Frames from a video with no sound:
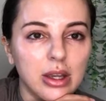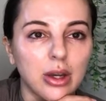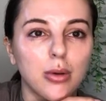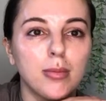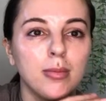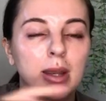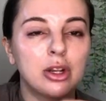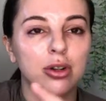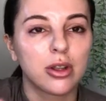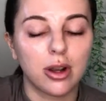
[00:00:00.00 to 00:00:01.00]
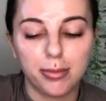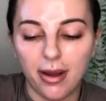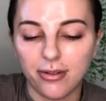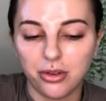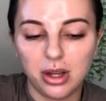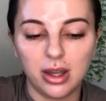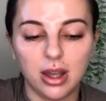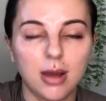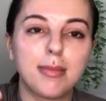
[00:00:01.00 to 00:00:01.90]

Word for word: You know, make sure that you're buffering,